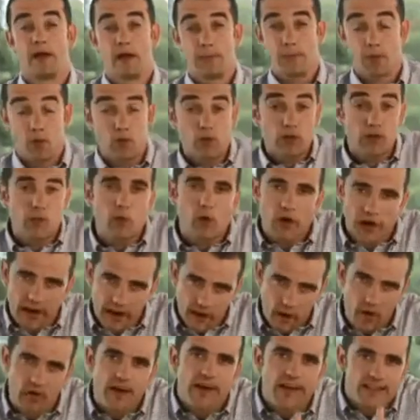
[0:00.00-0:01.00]
And last of
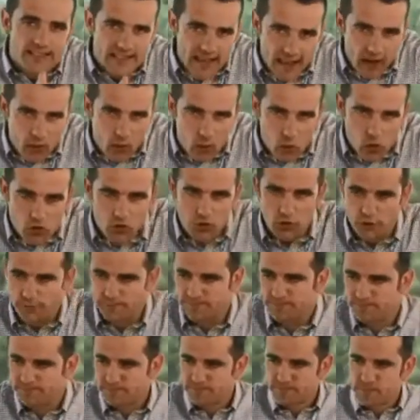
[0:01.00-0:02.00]
all, as you know, is the
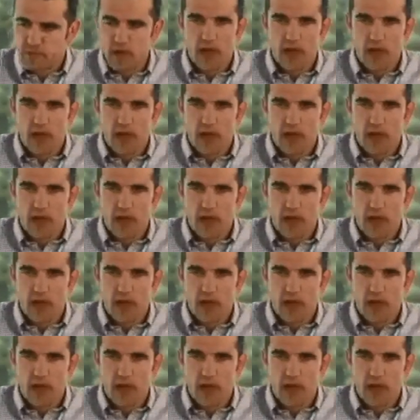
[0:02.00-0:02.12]
taste.